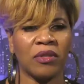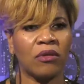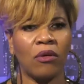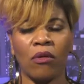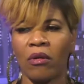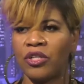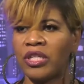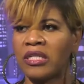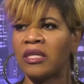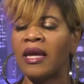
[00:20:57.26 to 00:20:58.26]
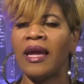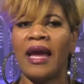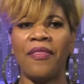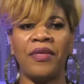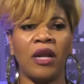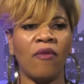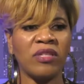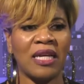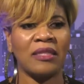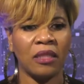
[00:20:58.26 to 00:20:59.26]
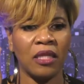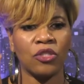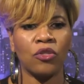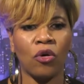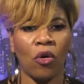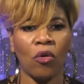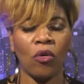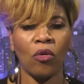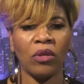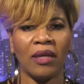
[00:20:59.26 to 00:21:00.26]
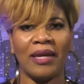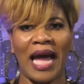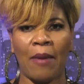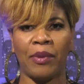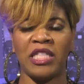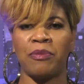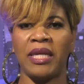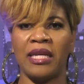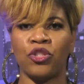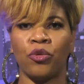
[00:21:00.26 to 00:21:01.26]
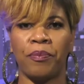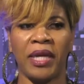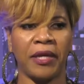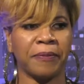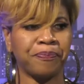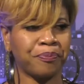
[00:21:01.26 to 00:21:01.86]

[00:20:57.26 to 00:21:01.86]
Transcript: Gorgeous. And then all of a sudden, I seen these gold goblets begin to appear.